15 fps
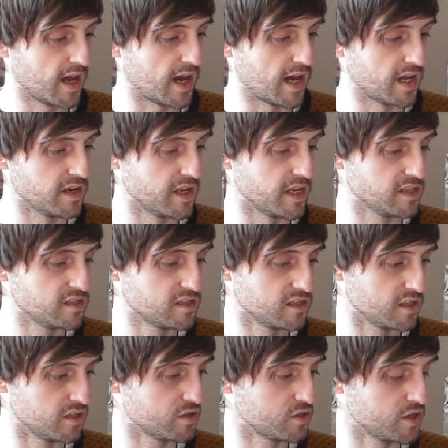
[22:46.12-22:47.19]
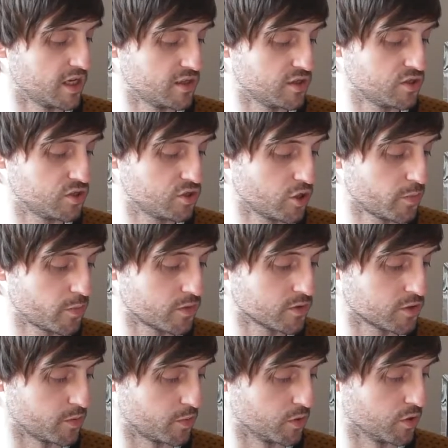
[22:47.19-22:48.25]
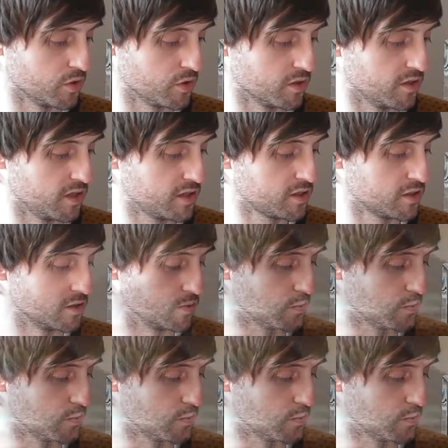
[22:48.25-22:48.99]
And it's in super good condition as